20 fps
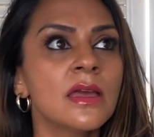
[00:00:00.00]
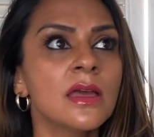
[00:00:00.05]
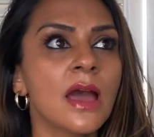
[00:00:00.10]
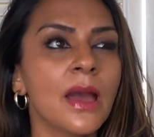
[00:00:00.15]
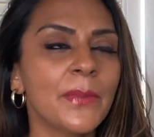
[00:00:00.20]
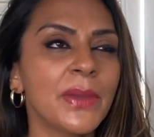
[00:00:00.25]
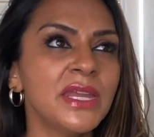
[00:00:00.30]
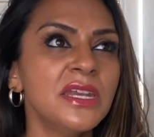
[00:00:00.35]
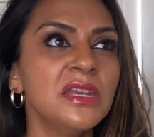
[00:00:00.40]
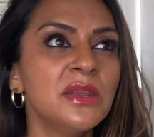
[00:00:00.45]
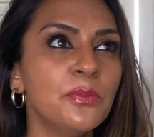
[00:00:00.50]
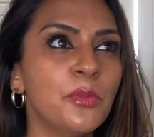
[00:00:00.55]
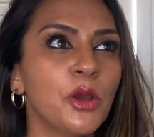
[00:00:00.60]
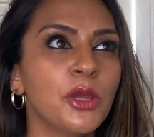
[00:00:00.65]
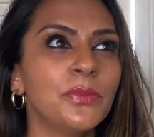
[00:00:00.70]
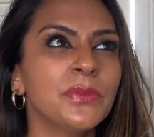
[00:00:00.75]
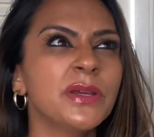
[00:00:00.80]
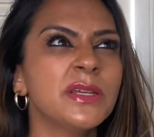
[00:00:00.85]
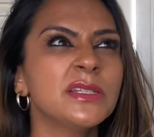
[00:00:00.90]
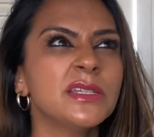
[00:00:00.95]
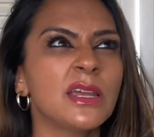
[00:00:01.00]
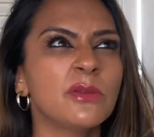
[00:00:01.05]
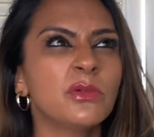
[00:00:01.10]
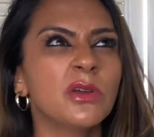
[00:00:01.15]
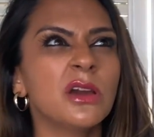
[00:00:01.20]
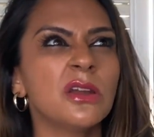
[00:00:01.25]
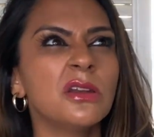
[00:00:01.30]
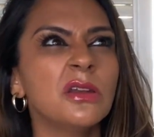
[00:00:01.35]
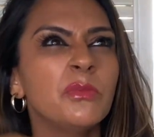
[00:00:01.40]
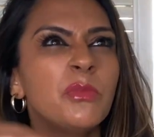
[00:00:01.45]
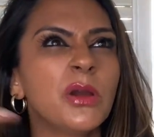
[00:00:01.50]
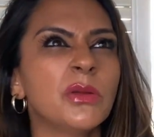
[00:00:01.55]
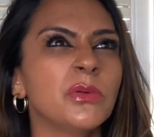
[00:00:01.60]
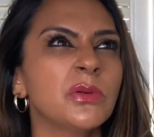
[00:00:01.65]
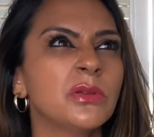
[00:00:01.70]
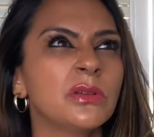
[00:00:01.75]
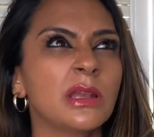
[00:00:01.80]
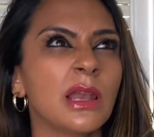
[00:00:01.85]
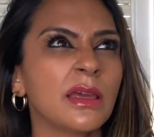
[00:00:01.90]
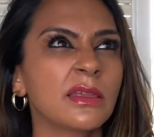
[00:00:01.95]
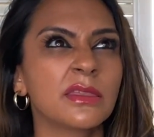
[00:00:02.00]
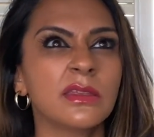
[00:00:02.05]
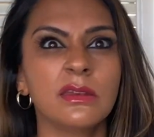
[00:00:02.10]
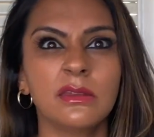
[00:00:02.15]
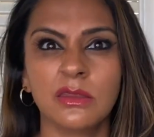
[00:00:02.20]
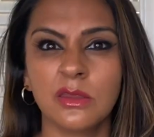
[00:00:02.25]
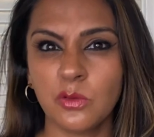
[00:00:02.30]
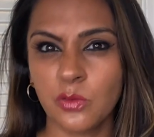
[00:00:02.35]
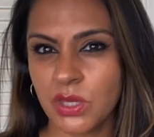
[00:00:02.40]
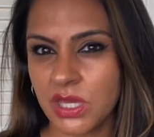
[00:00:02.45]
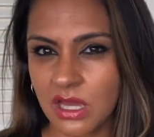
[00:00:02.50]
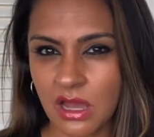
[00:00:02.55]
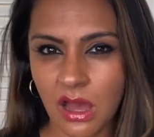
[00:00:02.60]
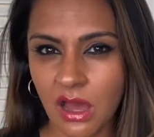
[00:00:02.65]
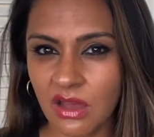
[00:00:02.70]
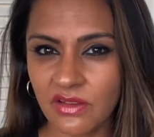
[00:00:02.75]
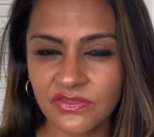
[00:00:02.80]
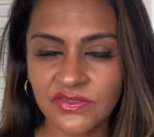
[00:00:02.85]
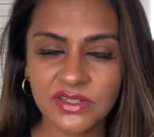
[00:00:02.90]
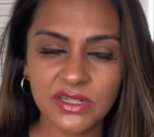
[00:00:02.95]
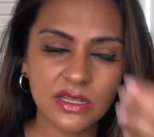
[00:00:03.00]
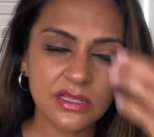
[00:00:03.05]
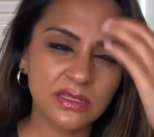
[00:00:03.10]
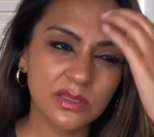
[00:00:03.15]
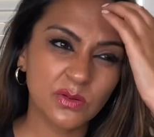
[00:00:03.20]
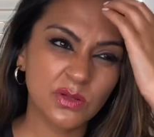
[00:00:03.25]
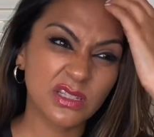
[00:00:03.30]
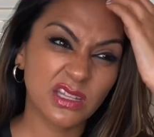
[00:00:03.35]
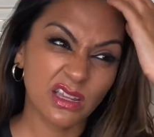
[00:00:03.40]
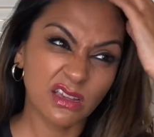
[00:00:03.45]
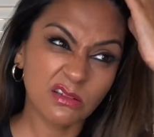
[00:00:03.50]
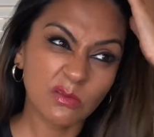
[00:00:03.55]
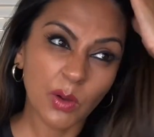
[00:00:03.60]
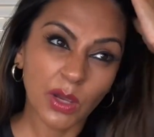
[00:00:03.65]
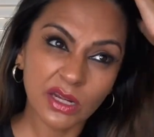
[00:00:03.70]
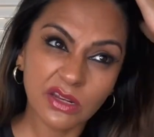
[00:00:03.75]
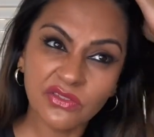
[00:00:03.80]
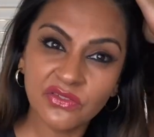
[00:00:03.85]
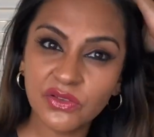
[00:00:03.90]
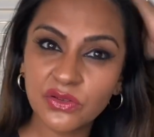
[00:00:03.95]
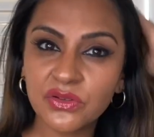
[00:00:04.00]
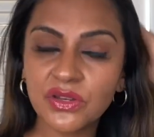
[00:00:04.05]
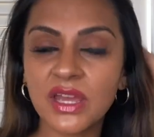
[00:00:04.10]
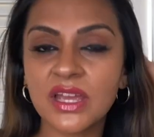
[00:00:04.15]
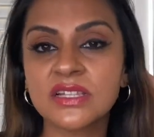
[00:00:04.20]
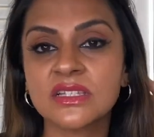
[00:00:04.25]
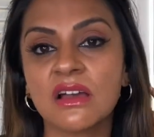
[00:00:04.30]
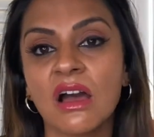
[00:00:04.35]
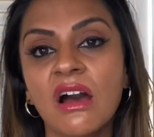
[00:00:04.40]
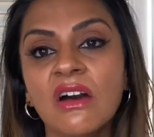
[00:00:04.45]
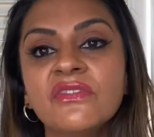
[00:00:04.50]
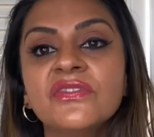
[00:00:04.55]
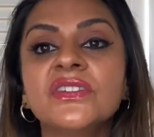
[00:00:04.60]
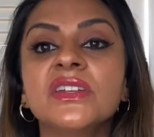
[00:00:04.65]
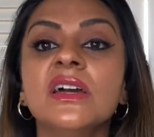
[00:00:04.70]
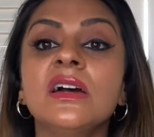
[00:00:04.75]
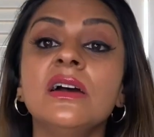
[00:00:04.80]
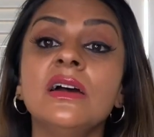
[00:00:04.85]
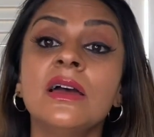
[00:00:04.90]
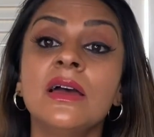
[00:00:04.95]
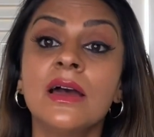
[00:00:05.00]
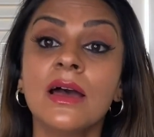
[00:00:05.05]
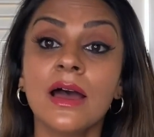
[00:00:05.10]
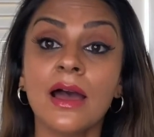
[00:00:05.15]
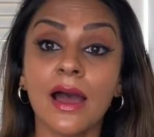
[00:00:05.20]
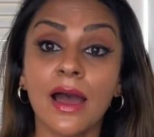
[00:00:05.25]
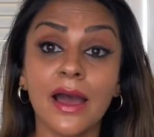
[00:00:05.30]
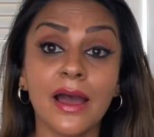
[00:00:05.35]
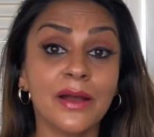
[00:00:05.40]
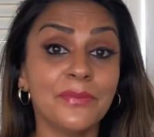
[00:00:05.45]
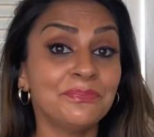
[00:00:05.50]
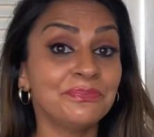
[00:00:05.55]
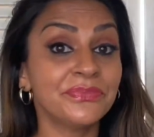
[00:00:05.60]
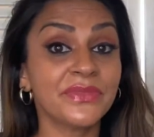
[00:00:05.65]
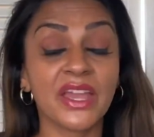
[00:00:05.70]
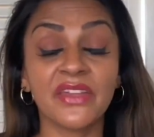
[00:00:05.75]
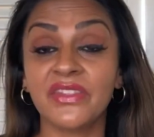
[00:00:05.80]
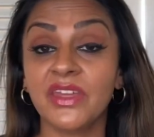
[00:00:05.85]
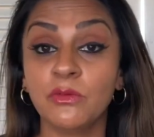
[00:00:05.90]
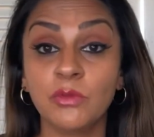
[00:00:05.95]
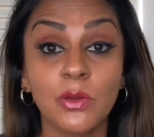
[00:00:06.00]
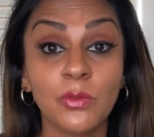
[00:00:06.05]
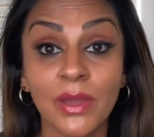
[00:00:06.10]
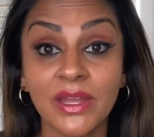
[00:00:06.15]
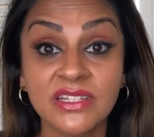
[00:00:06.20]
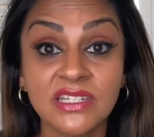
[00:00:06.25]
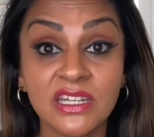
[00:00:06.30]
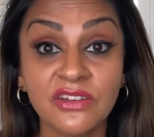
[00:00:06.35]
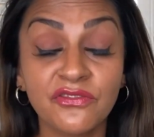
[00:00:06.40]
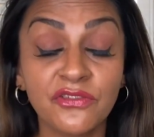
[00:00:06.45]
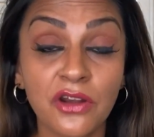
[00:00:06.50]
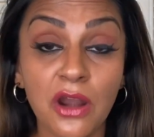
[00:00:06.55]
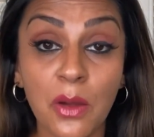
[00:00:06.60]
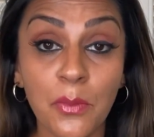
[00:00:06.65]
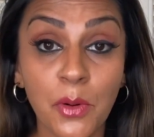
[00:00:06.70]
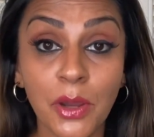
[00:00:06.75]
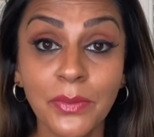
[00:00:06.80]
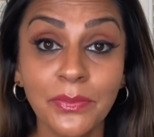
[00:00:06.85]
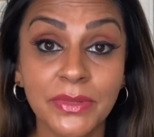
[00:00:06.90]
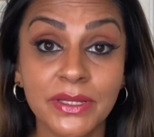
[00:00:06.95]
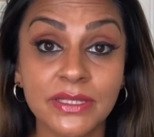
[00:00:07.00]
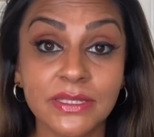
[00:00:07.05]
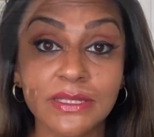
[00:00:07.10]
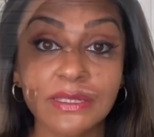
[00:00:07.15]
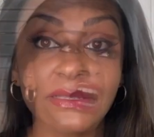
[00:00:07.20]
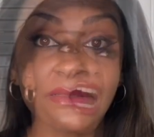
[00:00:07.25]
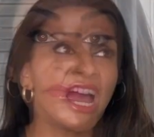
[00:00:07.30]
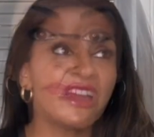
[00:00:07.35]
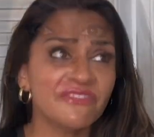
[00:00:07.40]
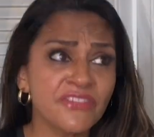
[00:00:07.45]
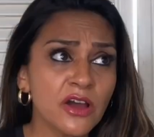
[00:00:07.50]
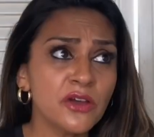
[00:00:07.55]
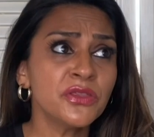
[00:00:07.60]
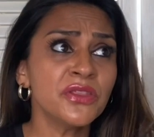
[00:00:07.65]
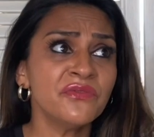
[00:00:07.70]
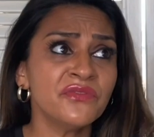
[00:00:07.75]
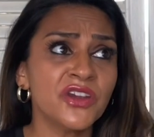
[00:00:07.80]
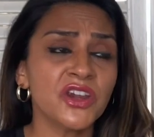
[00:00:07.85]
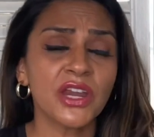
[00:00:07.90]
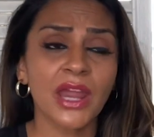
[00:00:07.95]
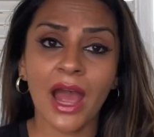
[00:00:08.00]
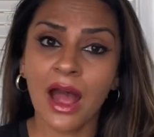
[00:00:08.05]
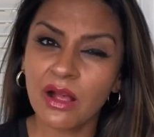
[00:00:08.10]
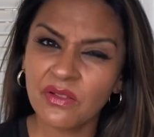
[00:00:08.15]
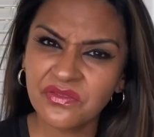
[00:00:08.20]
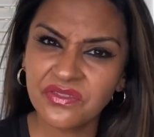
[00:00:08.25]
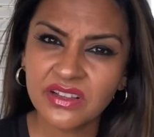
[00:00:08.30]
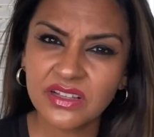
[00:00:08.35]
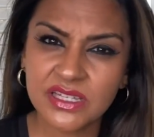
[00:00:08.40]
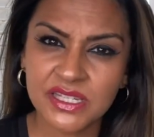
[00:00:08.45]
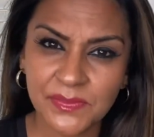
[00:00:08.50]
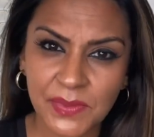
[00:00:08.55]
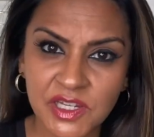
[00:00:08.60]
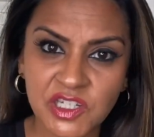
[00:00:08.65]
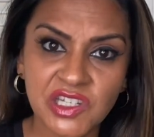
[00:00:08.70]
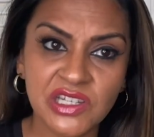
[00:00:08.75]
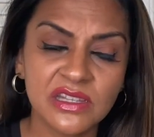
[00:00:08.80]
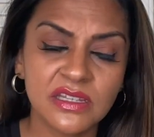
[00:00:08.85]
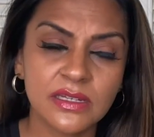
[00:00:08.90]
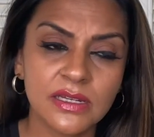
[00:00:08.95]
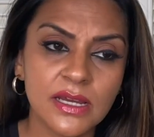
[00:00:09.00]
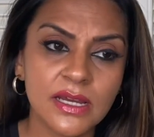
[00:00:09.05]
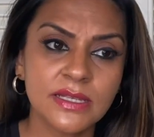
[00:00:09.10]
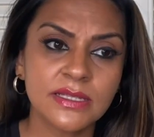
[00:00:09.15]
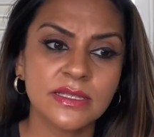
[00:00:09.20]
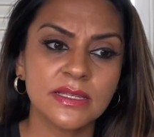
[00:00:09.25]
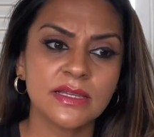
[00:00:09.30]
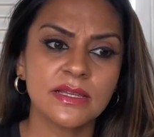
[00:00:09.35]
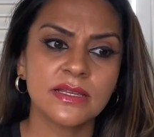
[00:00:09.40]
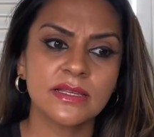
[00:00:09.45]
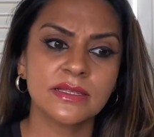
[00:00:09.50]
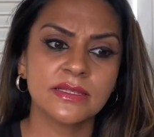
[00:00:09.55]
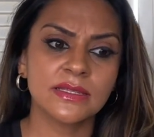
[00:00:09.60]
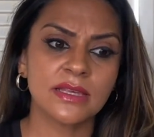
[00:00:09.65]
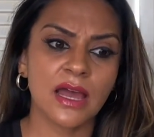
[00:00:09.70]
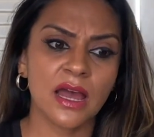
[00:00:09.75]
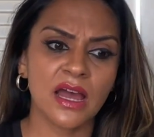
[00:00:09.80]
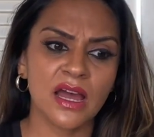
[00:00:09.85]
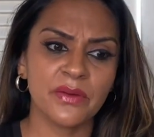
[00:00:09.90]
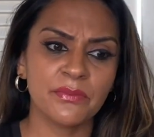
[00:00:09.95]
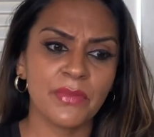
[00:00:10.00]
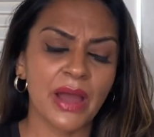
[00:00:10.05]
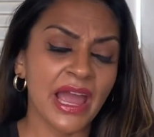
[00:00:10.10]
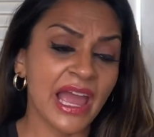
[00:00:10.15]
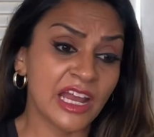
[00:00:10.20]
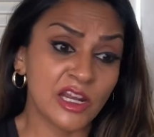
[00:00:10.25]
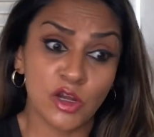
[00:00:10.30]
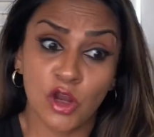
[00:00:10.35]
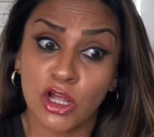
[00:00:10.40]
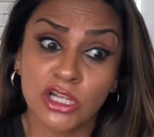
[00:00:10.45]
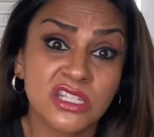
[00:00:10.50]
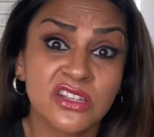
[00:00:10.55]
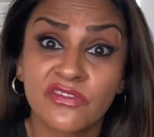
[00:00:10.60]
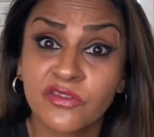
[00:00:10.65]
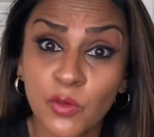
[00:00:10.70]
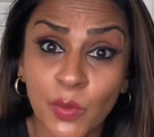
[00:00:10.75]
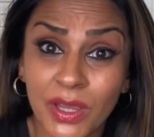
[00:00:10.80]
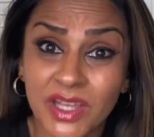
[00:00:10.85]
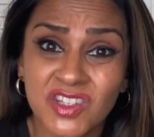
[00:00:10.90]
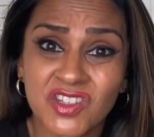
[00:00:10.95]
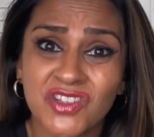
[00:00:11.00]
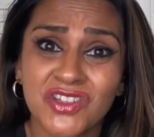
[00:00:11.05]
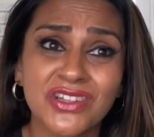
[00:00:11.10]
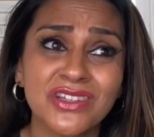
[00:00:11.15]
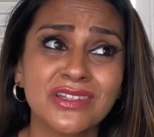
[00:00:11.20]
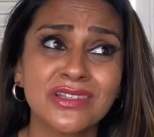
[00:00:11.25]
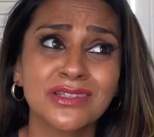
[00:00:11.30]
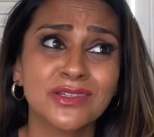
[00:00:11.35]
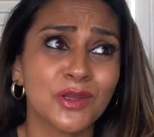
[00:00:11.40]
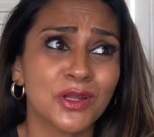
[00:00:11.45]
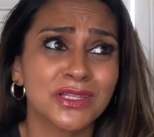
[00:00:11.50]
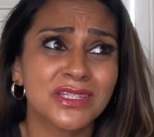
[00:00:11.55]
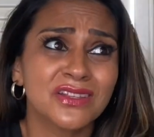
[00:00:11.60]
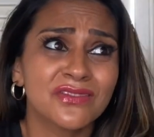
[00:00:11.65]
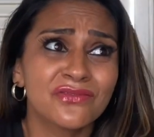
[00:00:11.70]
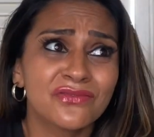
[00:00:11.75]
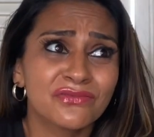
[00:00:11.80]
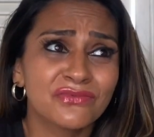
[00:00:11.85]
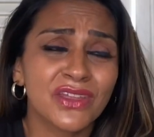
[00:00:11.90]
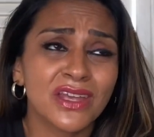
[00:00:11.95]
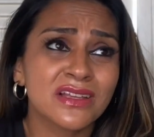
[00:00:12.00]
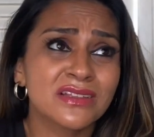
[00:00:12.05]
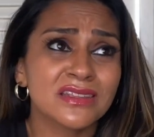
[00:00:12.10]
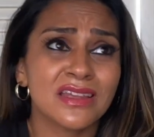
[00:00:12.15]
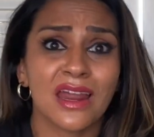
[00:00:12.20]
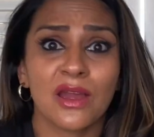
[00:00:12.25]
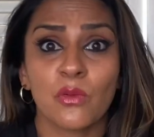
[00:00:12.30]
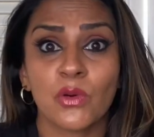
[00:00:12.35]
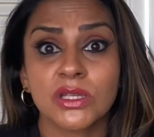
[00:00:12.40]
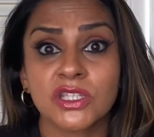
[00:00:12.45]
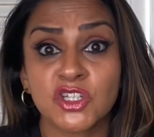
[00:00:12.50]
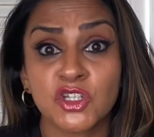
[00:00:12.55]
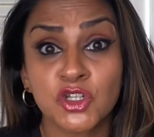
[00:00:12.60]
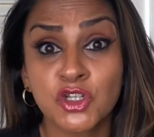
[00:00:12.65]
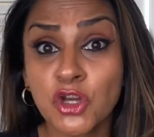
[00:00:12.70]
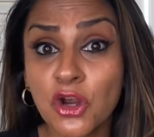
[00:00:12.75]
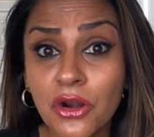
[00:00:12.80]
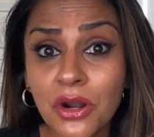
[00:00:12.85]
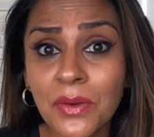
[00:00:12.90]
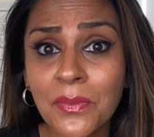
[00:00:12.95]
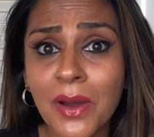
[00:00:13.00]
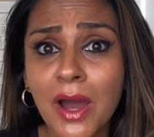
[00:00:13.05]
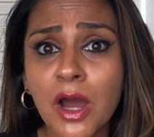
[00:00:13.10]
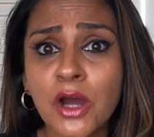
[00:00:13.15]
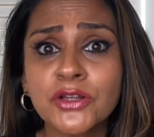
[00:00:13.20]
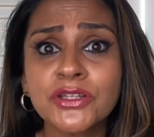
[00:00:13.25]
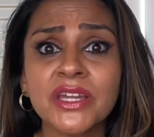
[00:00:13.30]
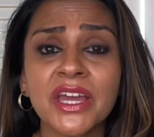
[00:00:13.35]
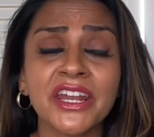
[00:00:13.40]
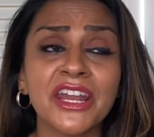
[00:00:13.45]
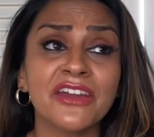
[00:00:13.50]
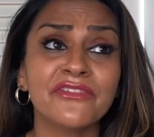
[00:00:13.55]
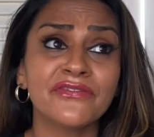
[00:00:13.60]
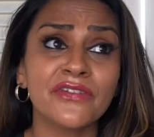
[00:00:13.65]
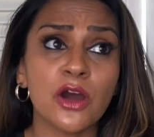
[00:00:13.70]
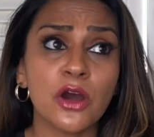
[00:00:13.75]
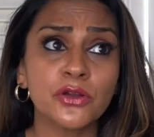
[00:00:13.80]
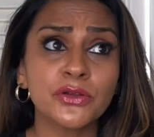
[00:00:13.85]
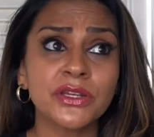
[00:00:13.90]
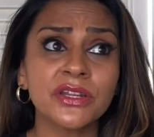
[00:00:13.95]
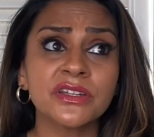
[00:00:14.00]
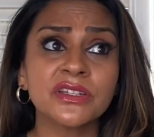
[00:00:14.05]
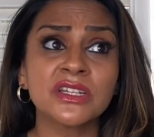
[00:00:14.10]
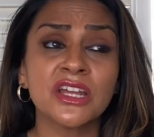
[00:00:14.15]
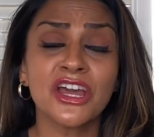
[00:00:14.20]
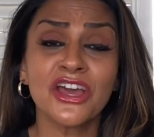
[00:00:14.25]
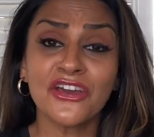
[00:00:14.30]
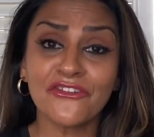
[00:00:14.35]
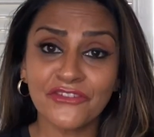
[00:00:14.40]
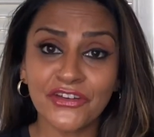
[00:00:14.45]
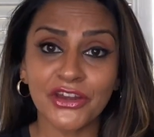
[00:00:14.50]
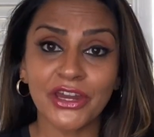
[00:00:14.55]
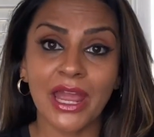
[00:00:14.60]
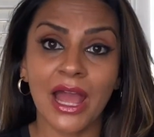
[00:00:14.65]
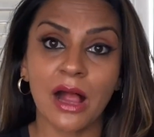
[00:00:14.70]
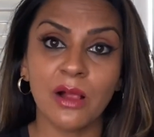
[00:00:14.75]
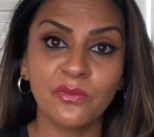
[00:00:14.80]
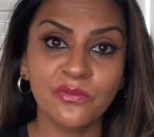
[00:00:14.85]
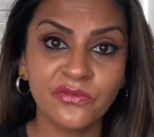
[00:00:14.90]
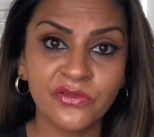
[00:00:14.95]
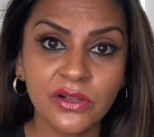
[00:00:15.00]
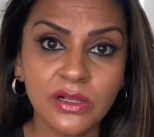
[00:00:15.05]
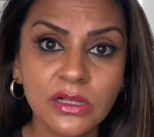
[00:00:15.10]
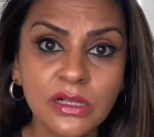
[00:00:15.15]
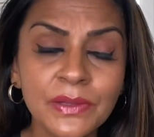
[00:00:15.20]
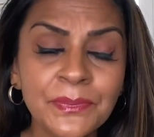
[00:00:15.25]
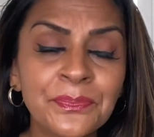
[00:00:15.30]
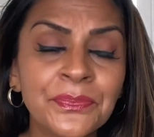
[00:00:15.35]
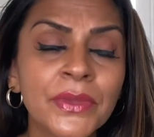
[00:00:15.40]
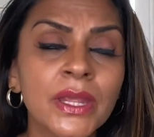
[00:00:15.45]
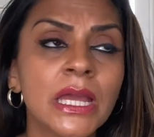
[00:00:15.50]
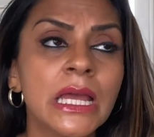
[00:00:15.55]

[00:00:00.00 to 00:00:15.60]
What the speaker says: made an appointment, and we got an appointment like the week after, so it was like quite a few days after, and then we went in for our appointments. I found them very helpful, especially the nurses. I had lots of questions, lots of things that I wasn't sure about, and I found it very helpful.